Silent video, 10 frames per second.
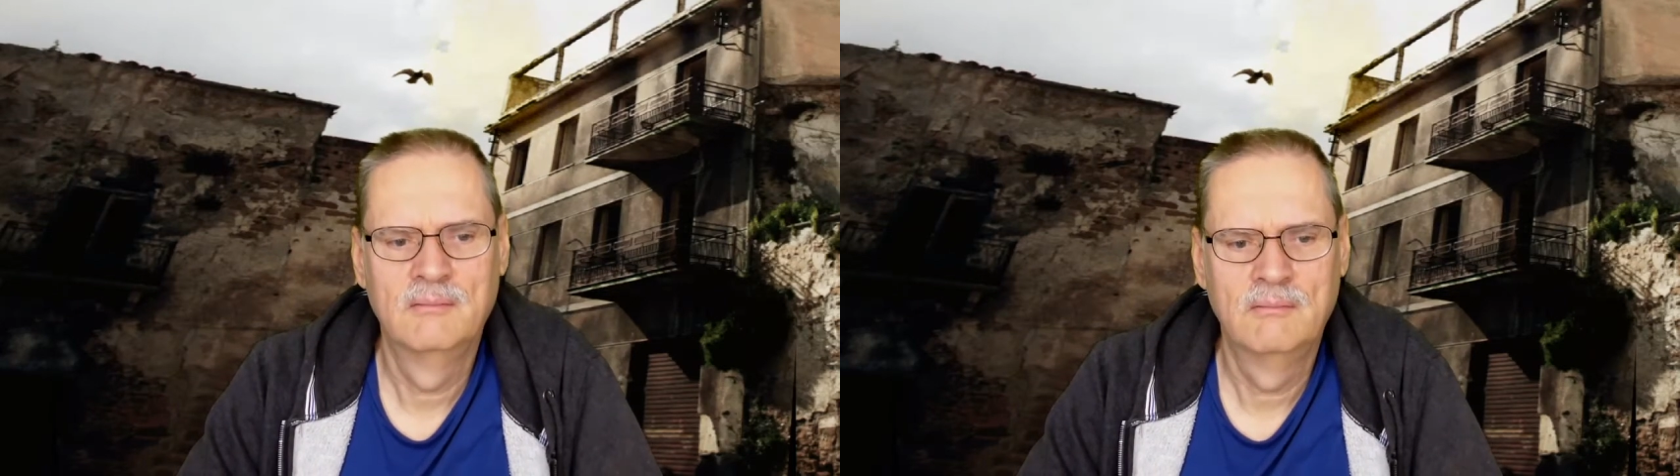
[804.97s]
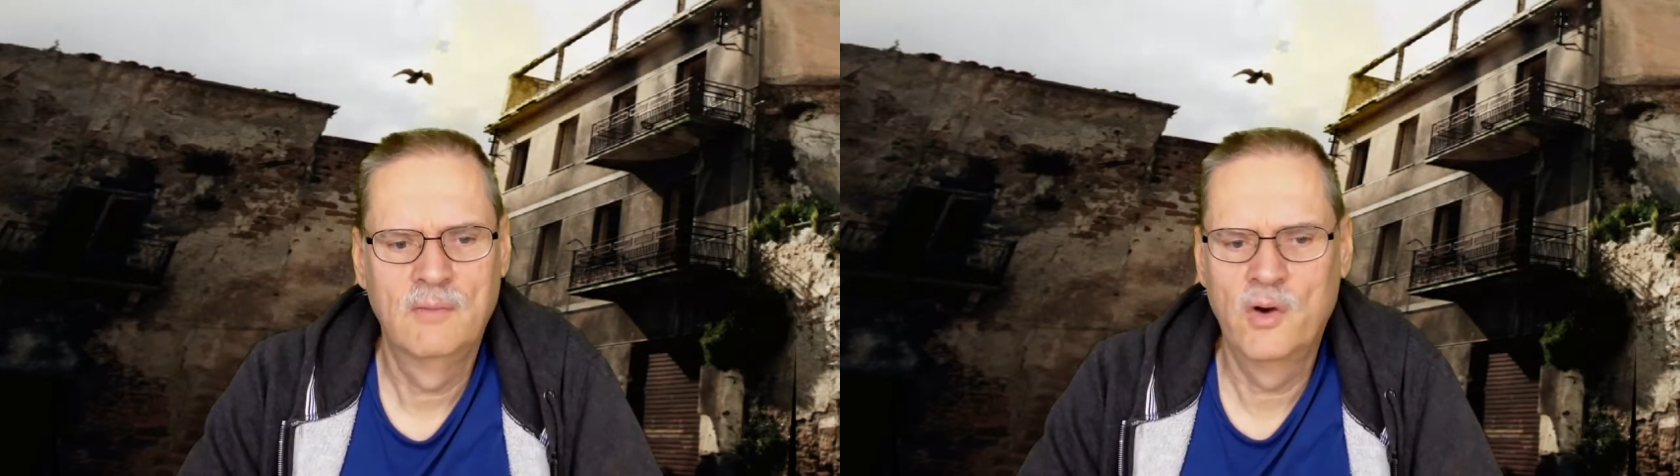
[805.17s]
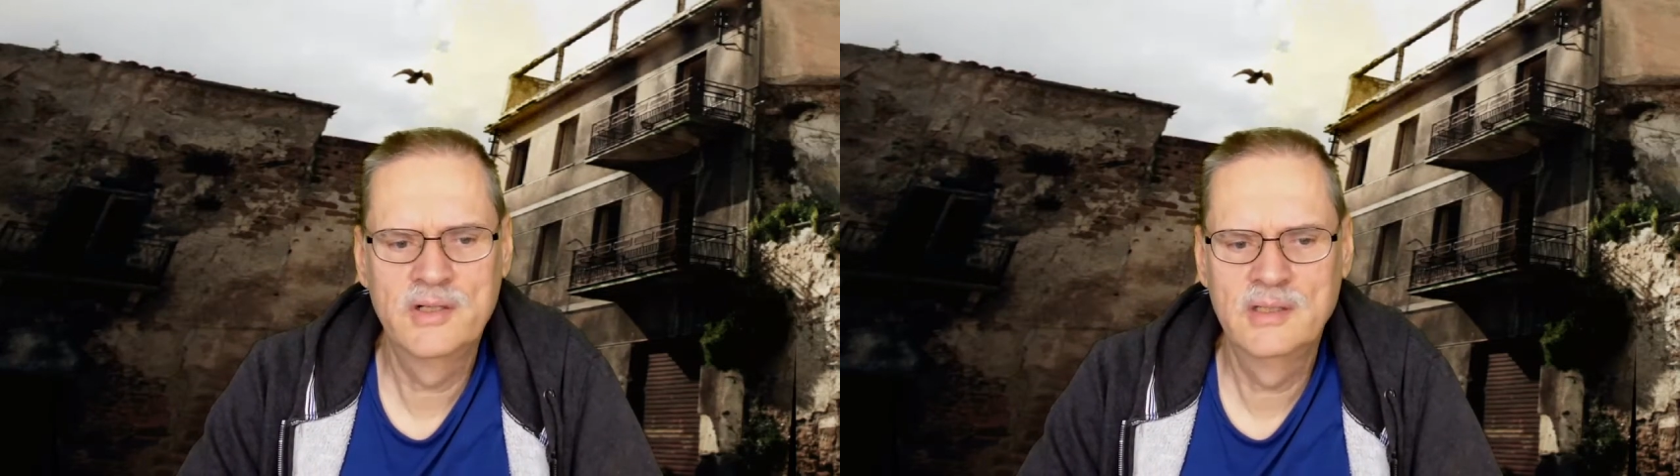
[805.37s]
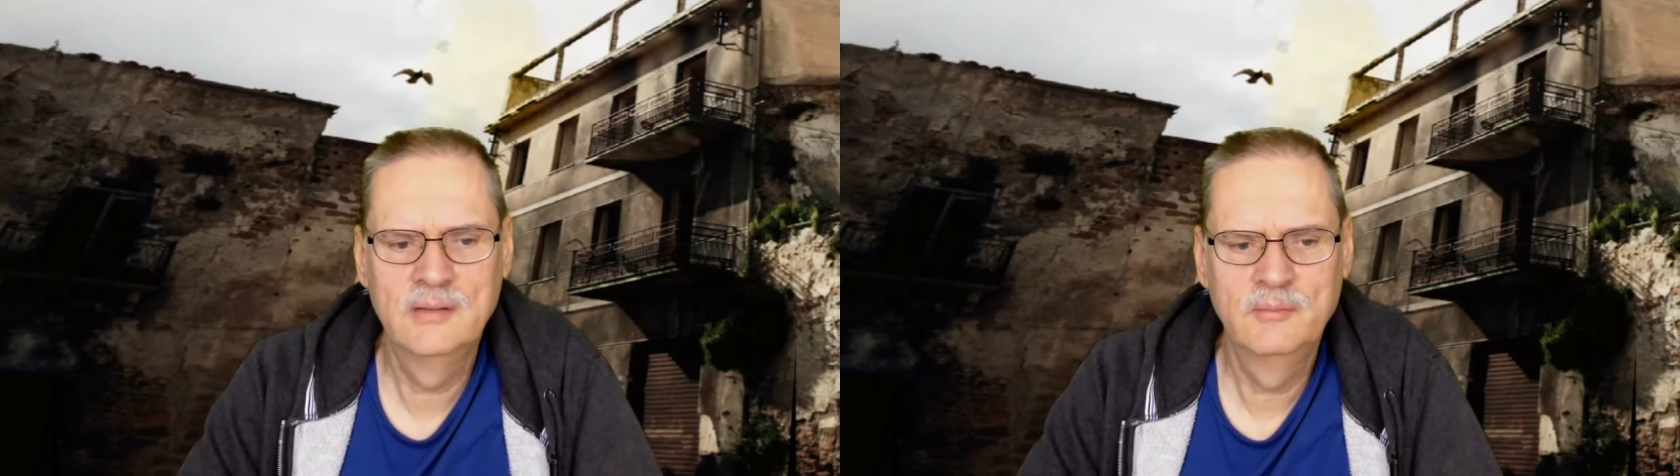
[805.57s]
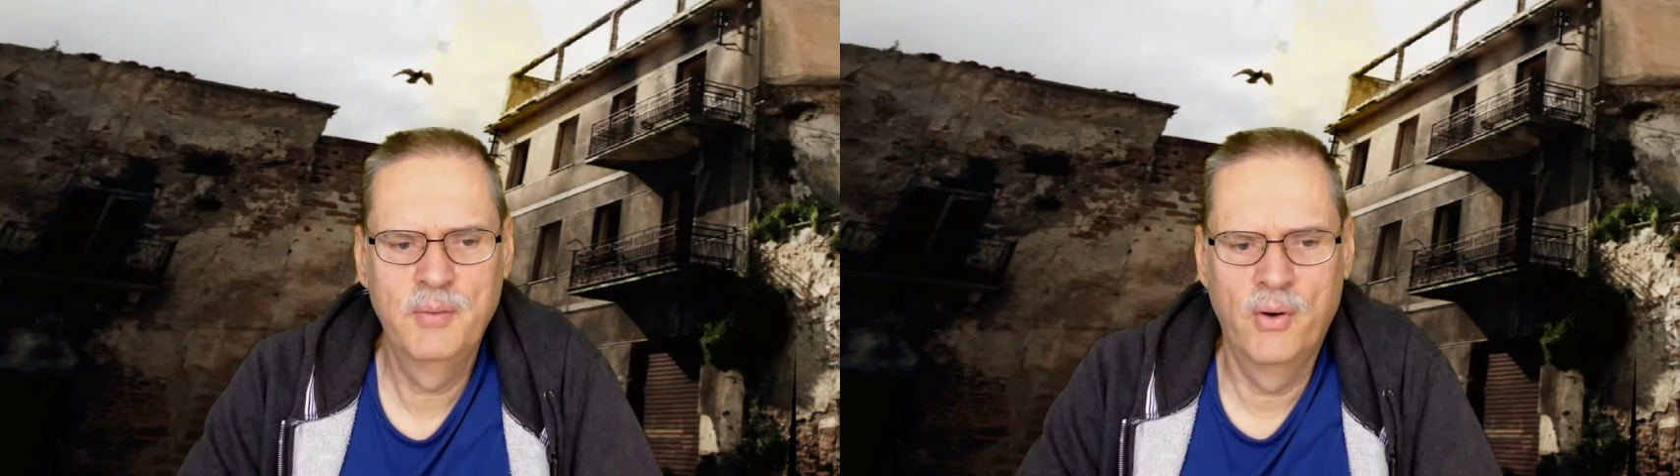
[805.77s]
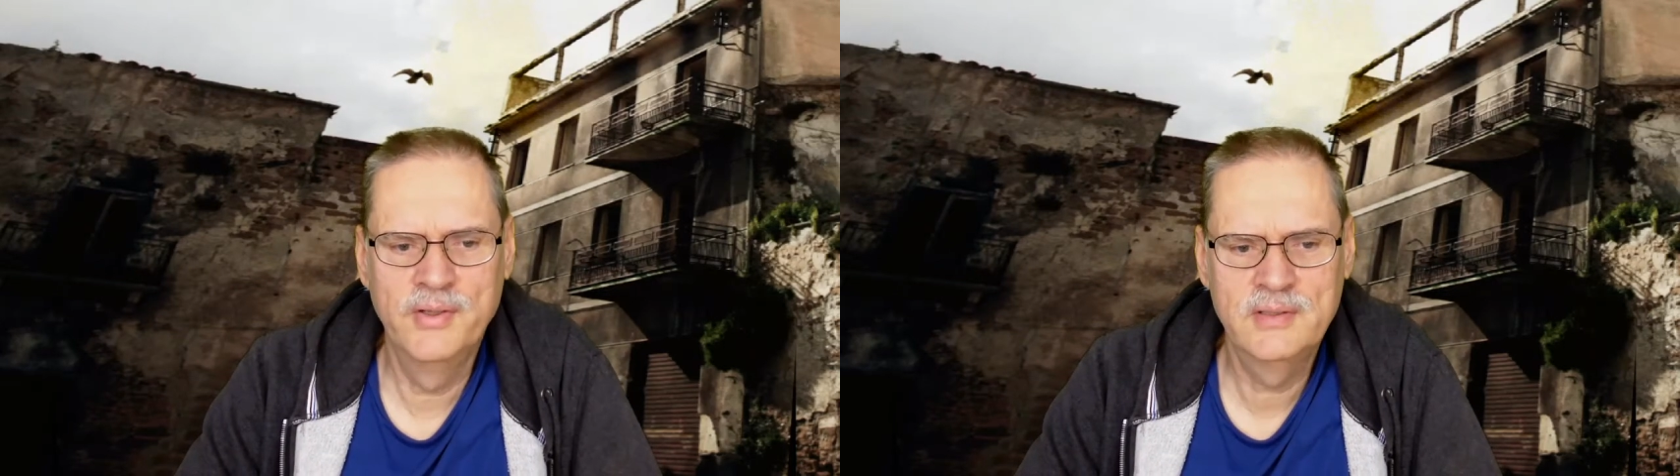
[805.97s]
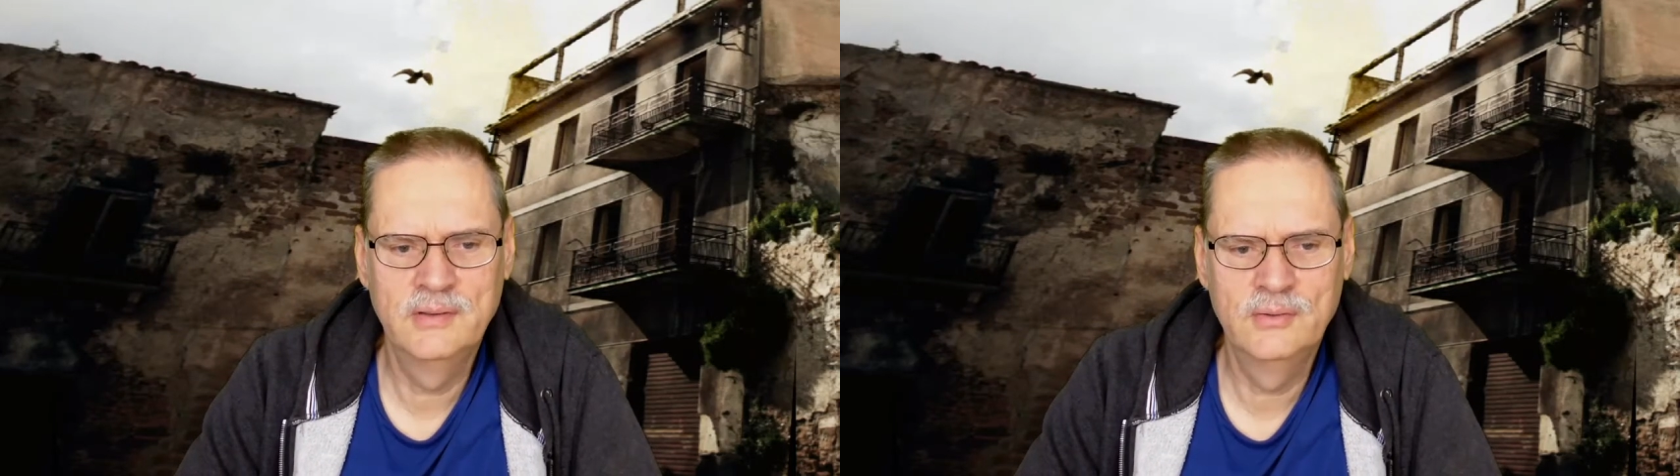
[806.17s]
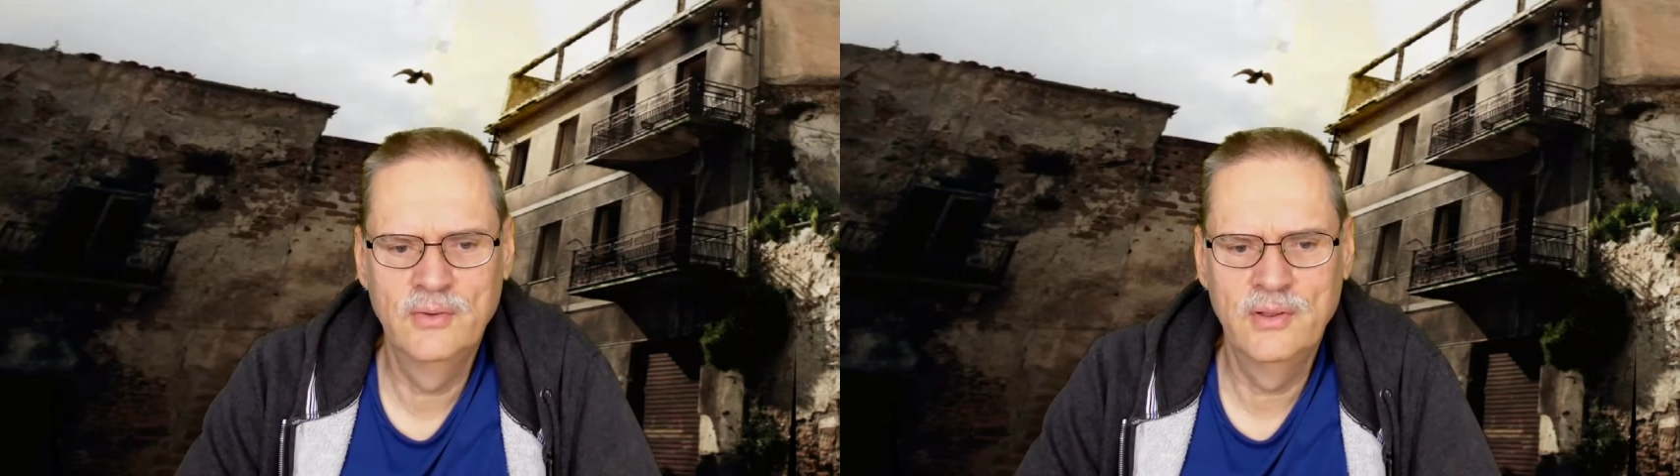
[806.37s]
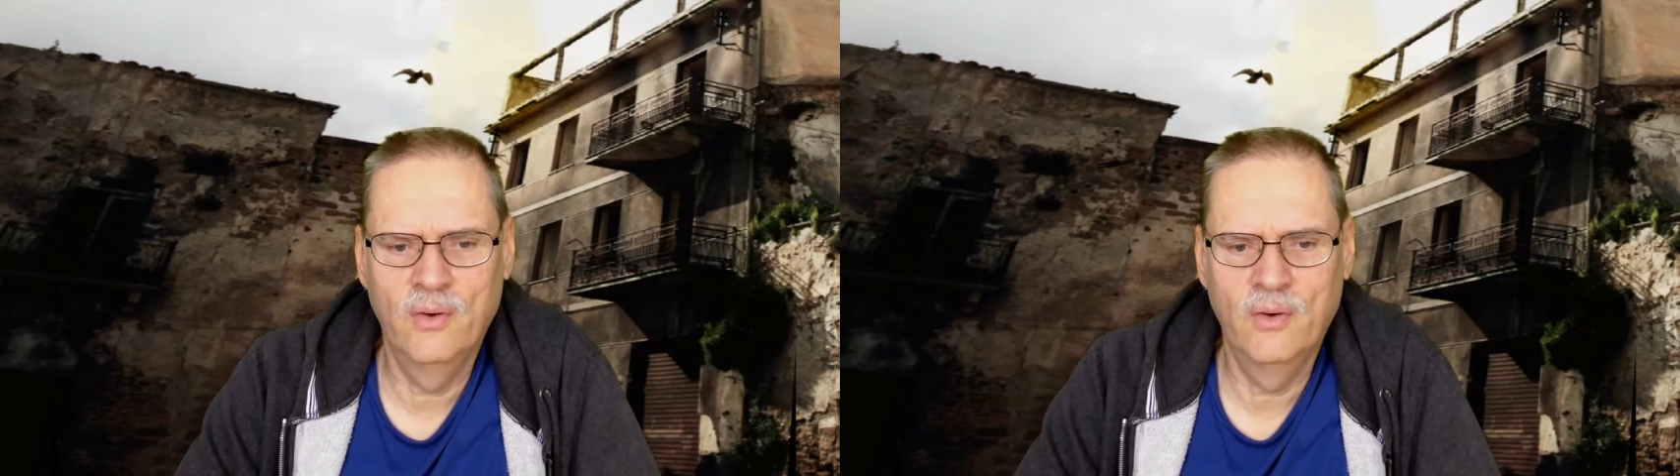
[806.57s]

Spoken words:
Martin points into the